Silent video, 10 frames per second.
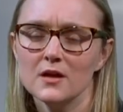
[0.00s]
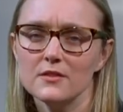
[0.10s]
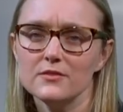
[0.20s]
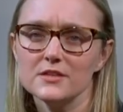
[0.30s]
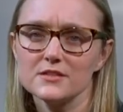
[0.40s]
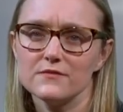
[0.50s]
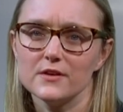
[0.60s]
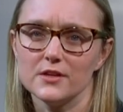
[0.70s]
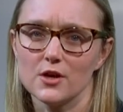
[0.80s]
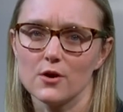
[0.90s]
This
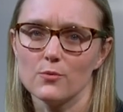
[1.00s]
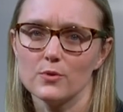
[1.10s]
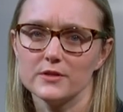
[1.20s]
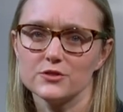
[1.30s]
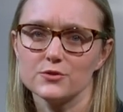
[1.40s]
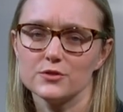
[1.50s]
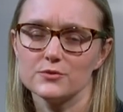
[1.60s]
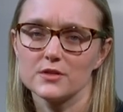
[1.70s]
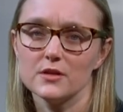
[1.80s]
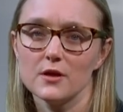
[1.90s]
video will
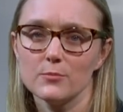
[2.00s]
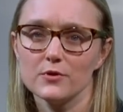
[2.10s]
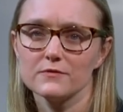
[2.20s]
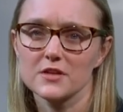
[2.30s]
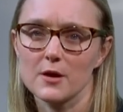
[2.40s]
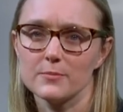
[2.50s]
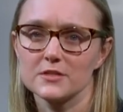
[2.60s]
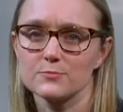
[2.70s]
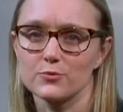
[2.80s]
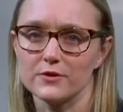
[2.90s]
introduce a number of
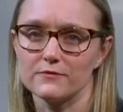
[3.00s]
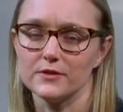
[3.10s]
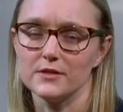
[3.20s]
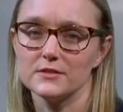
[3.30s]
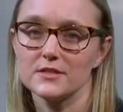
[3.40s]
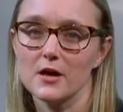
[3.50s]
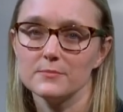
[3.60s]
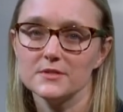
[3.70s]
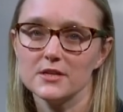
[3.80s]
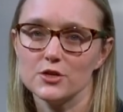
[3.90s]
topics briefly to
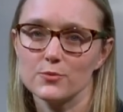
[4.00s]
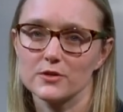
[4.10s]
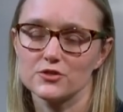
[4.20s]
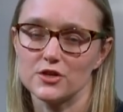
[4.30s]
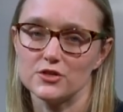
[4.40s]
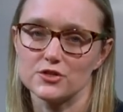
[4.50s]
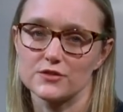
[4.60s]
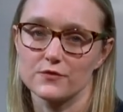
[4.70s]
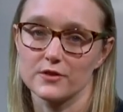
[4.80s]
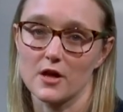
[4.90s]
update you on changes
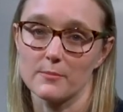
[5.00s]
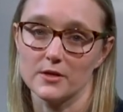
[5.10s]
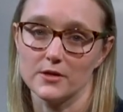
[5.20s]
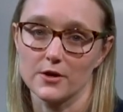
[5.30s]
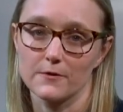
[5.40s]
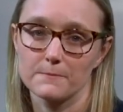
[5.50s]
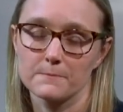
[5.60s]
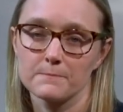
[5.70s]
for the coming year.